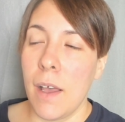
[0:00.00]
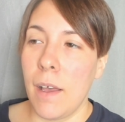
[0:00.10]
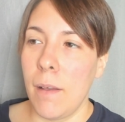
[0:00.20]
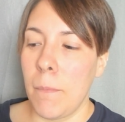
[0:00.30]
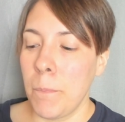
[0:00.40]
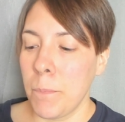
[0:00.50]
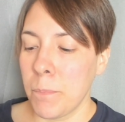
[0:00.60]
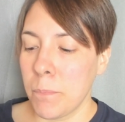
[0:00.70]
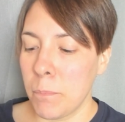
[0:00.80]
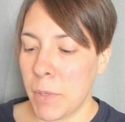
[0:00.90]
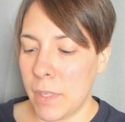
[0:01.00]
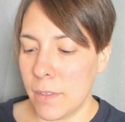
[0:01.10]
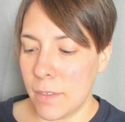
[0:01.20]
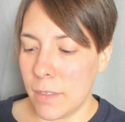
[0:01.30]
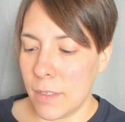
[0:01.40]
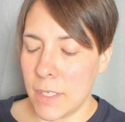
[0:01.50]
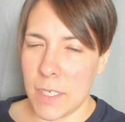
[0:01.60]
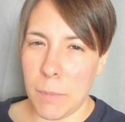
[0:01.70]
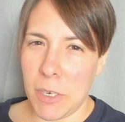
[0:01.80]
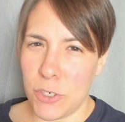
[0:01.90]
um, but this
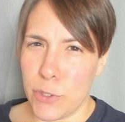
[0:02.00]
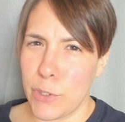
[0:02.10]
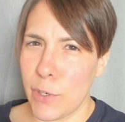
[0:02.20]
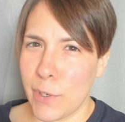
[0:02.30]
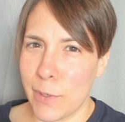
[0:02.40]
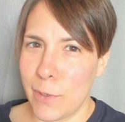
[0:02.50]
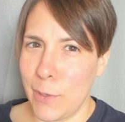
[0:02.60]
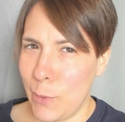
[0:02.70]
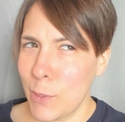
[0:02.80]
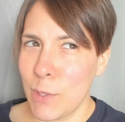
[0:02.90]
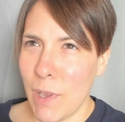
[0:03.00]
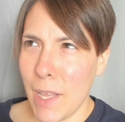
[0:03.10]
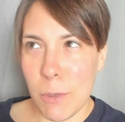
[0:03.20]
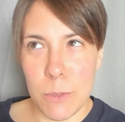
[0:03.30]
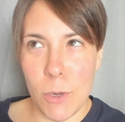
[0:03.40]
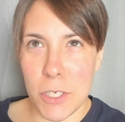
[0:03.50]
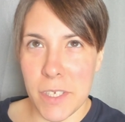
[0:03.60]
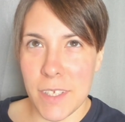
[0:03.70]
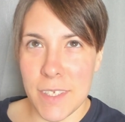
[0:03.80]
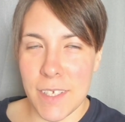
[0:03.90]
time I just took notes while I was
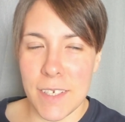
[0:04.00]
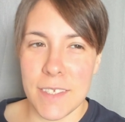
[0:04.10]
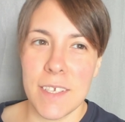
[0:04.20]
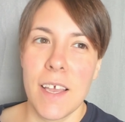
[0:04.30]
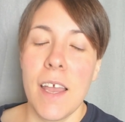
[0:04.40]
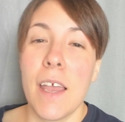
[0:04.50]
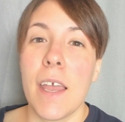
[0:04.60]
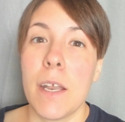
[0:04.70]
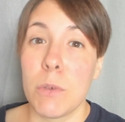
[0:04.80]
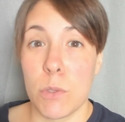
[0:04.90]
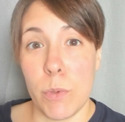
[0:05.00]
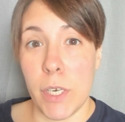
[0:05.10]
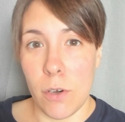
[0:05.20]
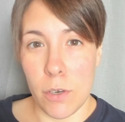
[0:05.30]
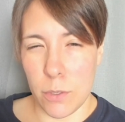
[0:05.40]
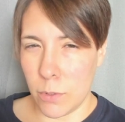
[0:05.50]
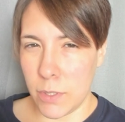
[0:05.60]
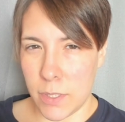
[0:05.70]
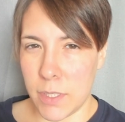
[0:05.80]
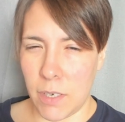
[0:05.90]
watching these things, and I was reading articles
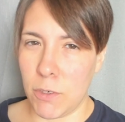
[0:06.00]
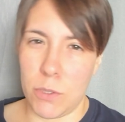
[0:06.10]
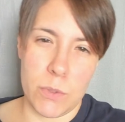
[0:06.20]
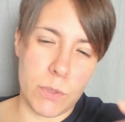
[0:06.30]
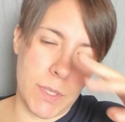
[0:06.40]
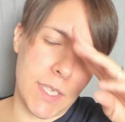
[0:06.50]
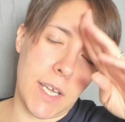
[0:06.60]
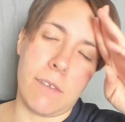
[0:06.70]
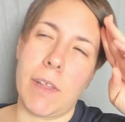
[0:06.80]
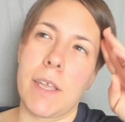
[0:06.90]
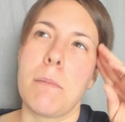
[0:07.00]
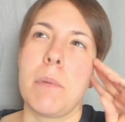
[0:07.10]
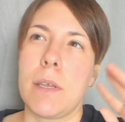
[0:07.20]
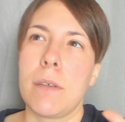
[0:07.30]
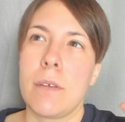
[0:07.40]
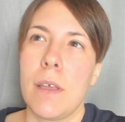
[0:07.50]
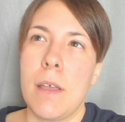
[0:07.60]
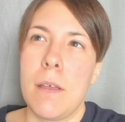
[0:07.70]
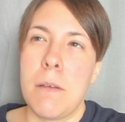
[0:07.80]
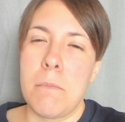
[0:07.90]
and stuff too, so it's kind of like a big
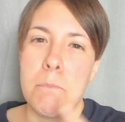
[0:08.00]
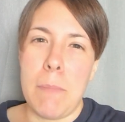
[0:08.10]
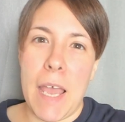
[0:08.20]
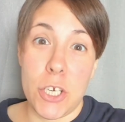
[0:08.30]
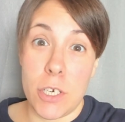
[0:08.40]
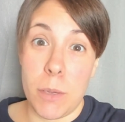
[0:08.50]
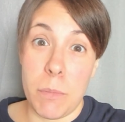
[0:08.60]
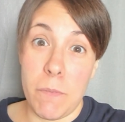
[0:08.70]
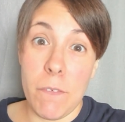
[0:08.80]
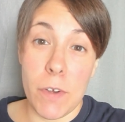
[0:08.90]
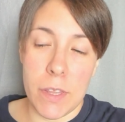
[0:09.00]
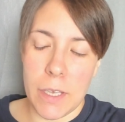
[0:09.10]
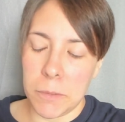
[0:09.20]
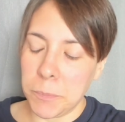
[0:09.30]
mashup of everything.